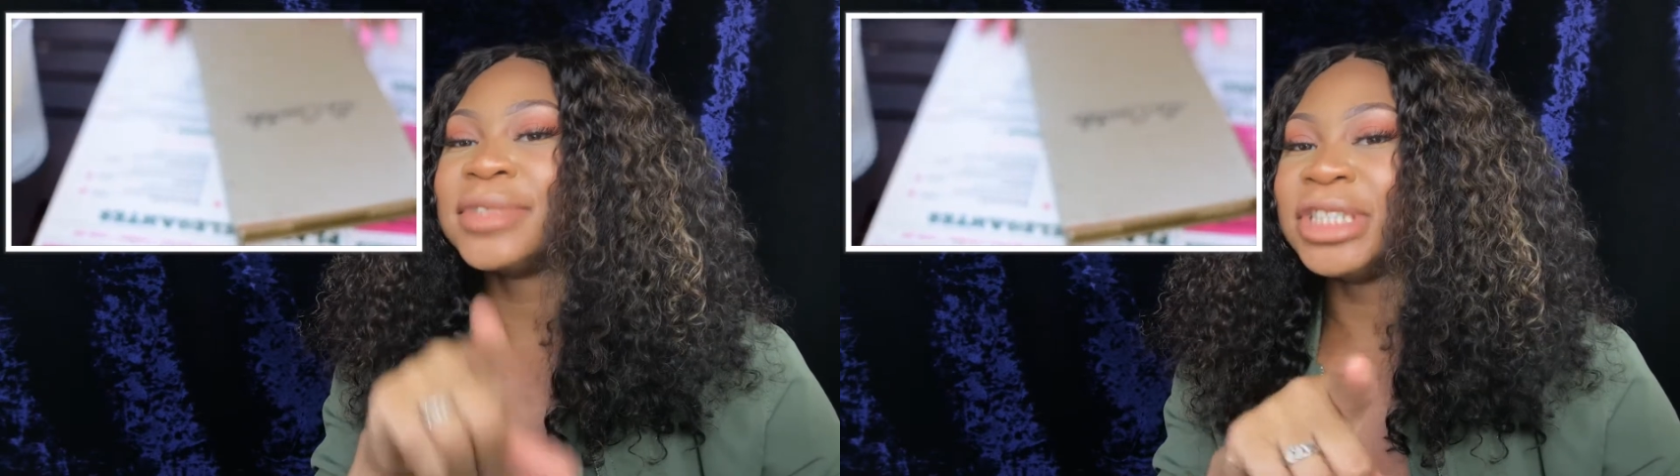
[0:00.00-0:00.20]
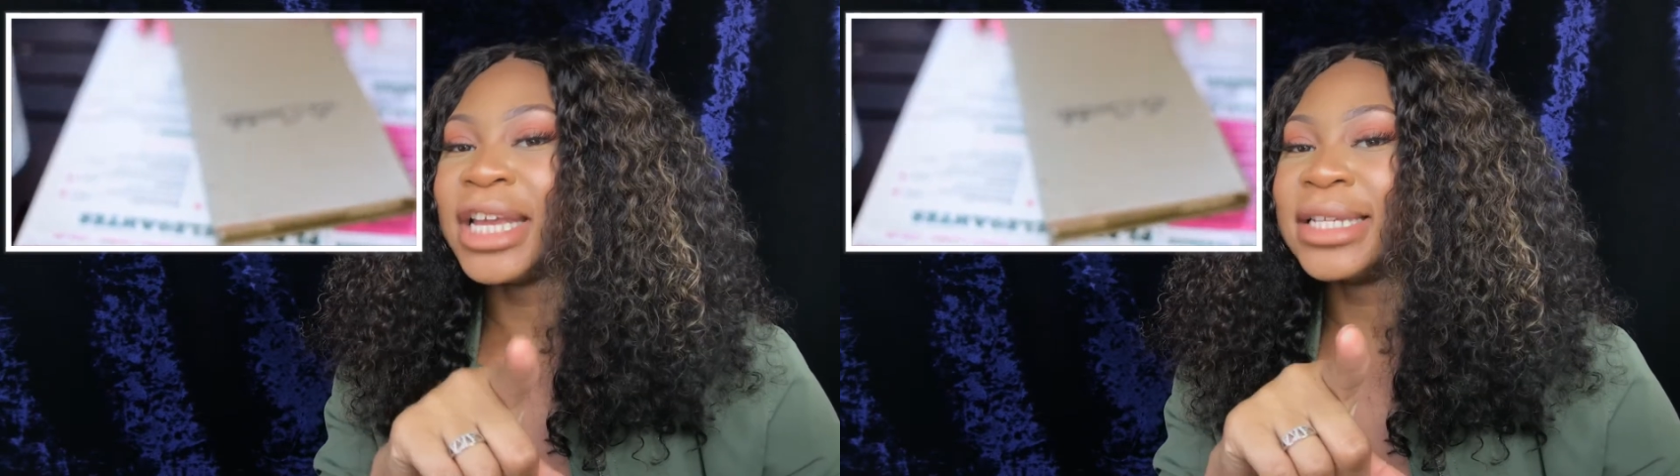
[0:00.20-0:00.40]

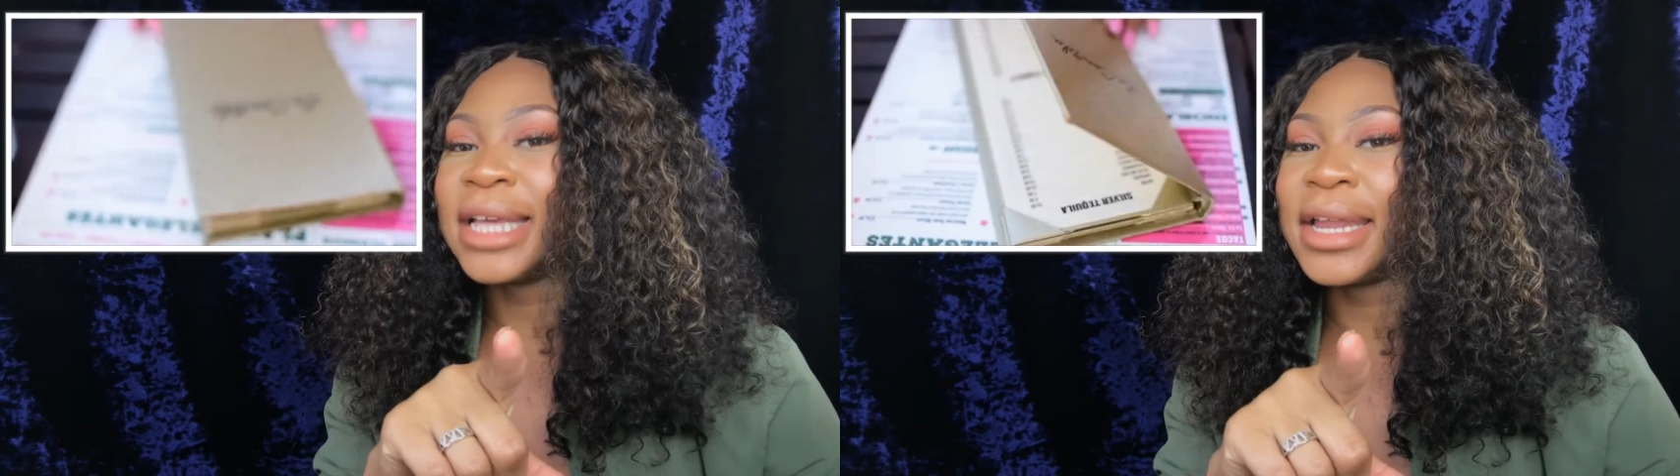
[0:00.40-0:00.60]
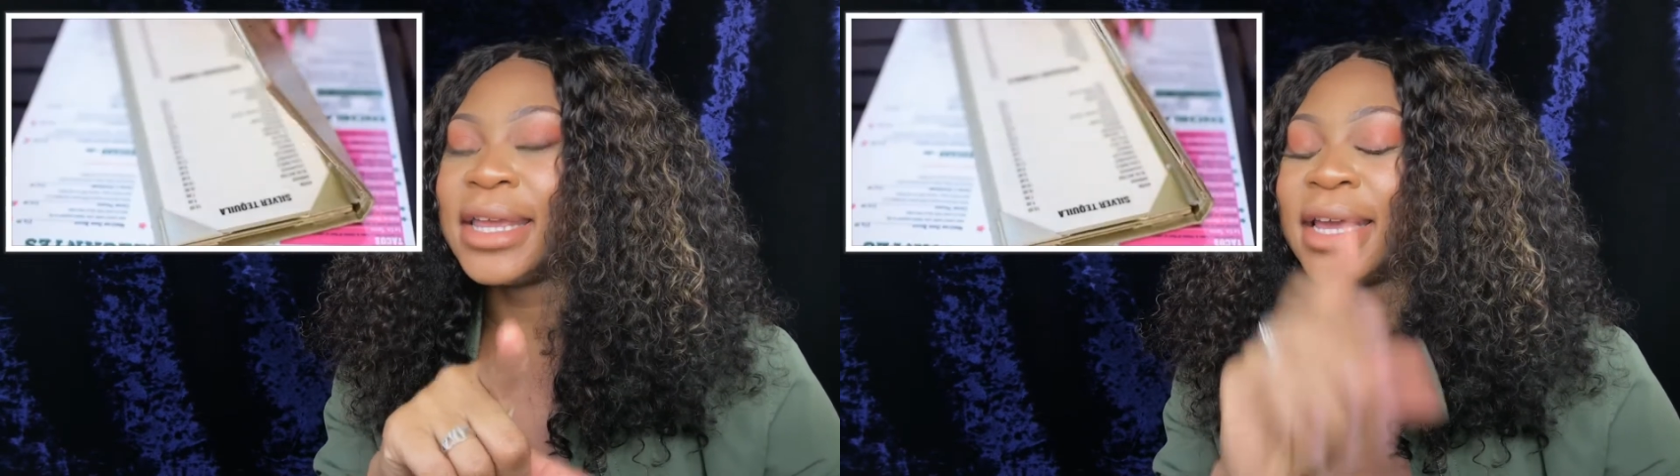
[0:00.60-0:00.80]
Jaida's
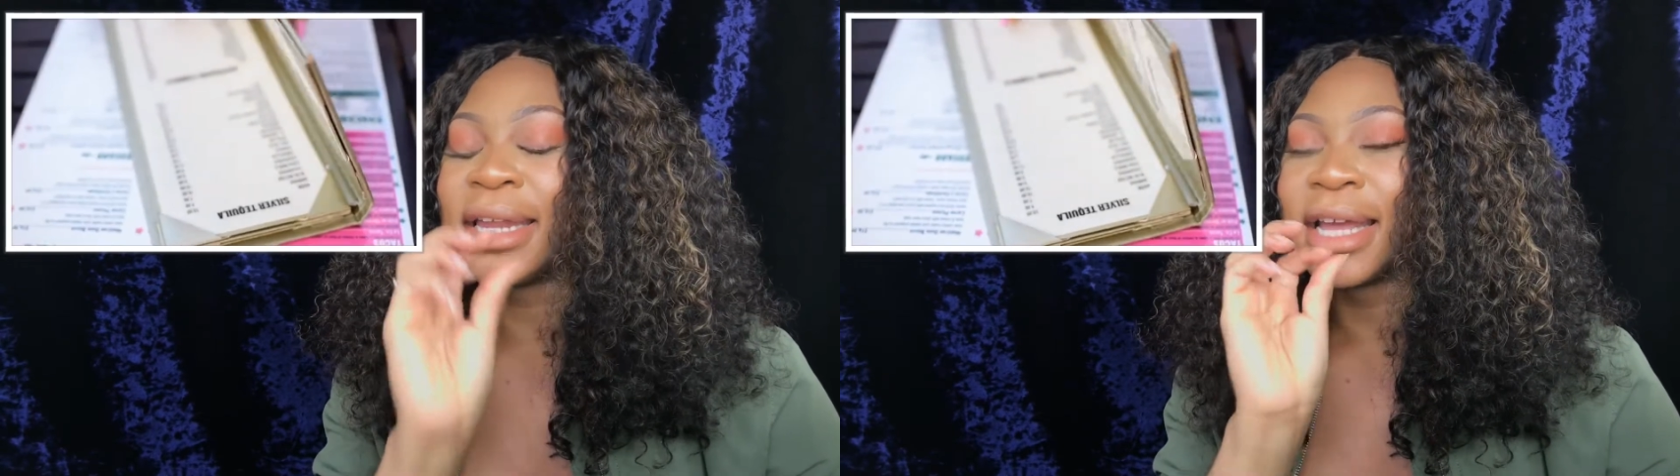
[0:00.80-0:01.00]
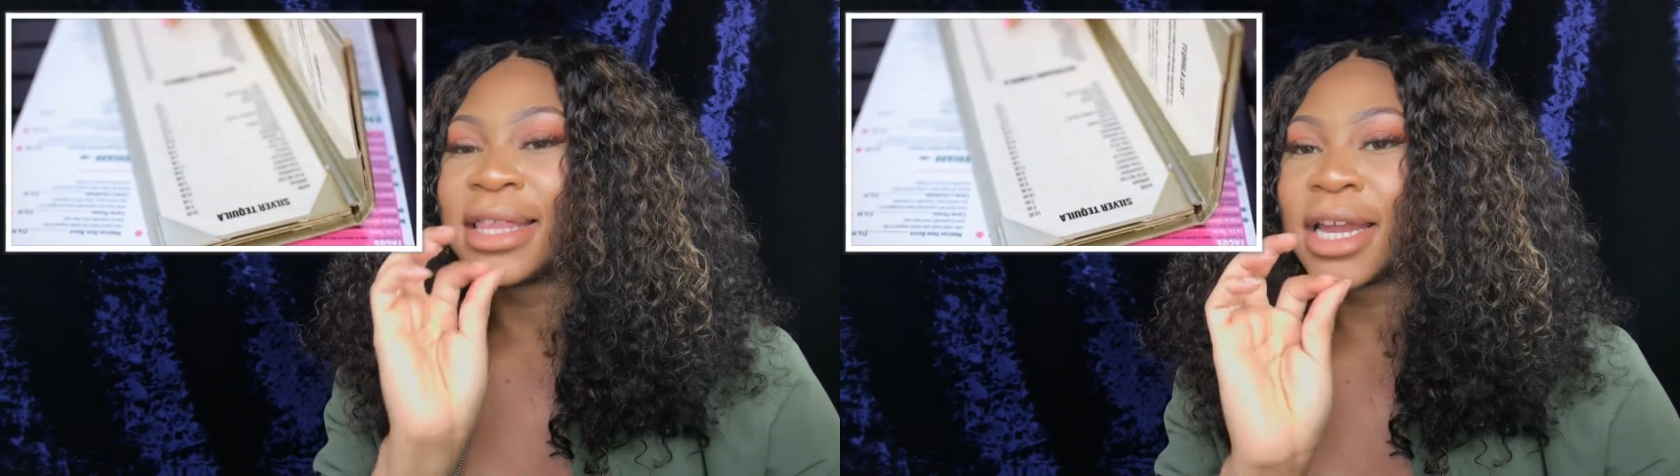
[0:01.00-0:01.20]
idea
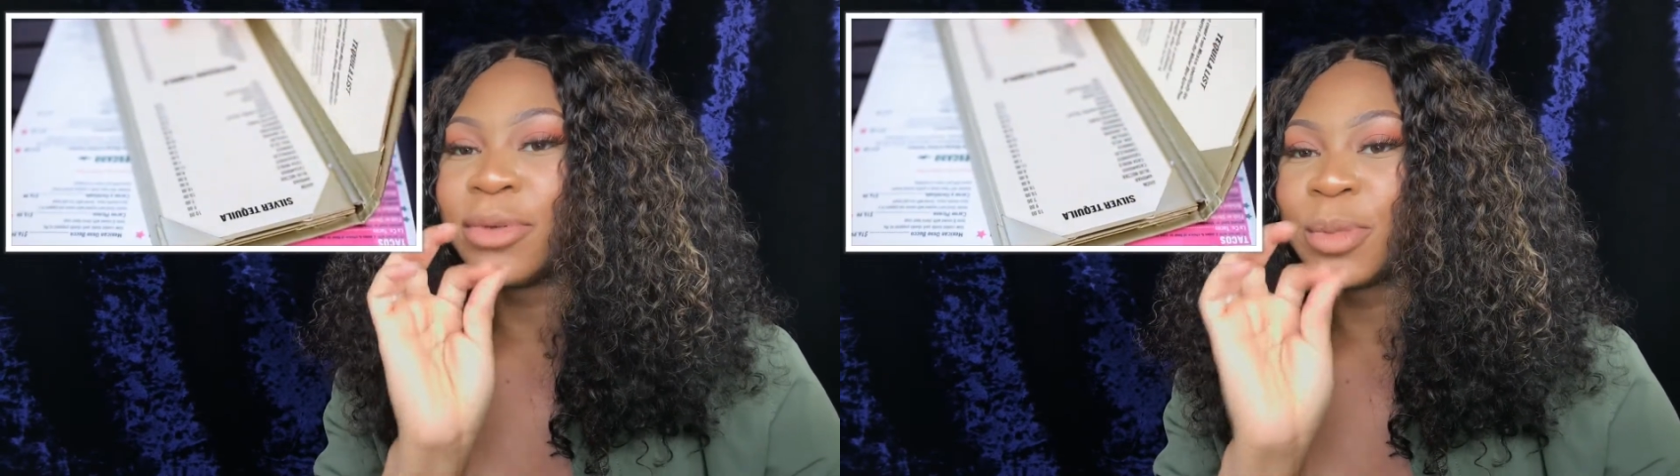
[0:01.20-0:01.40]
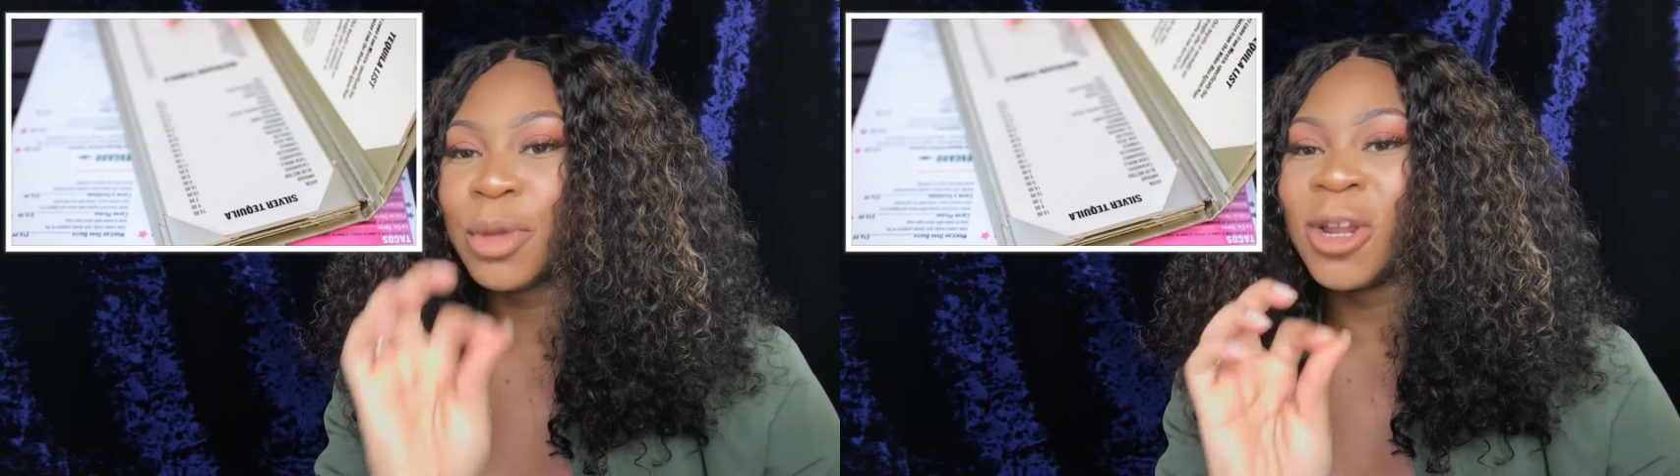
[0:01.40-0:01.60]
and I thought
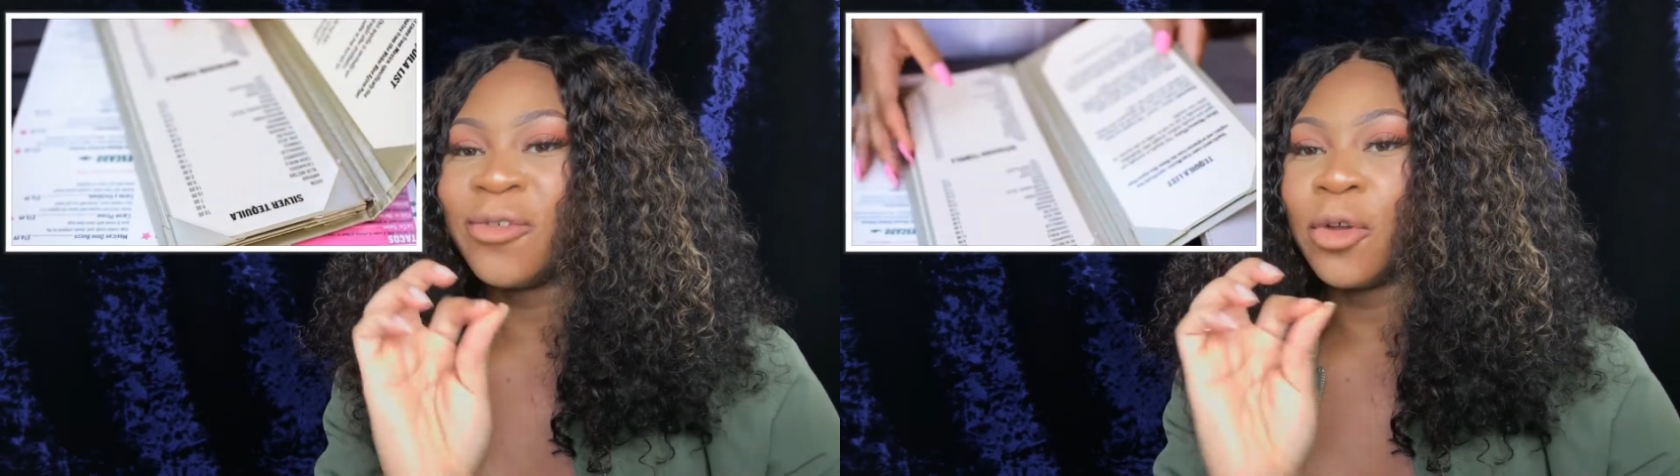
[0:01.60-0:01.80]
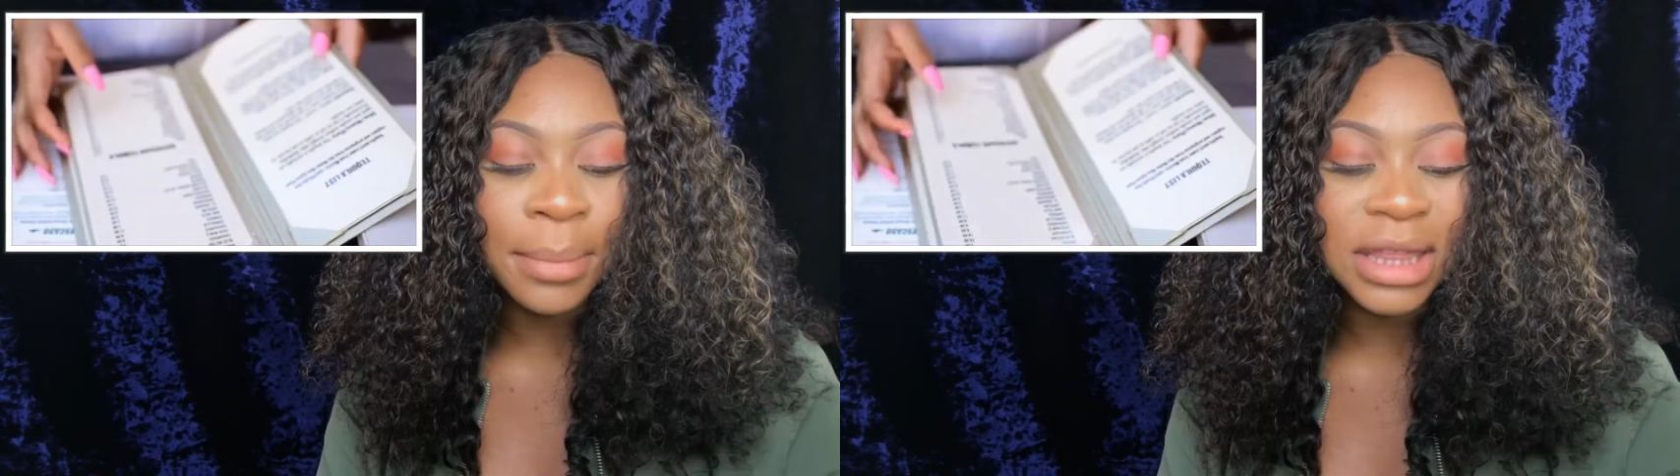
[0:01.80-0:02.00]
it was beautiful.